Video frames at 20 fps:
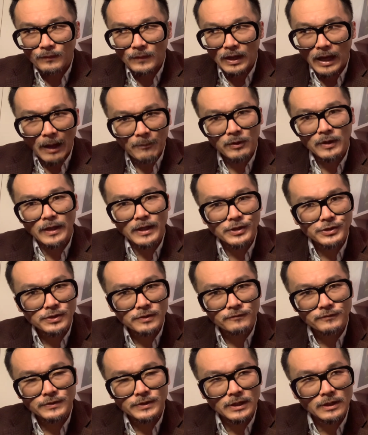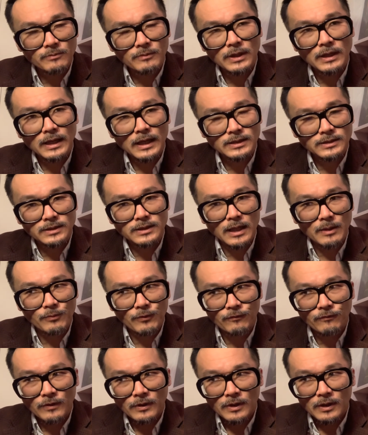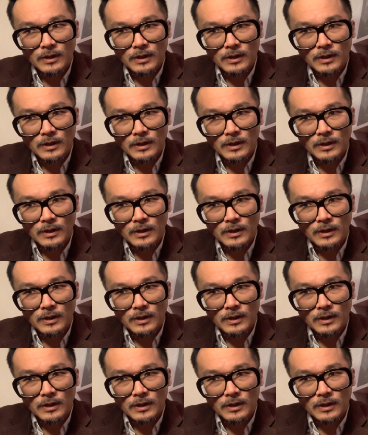application of cinema as a type of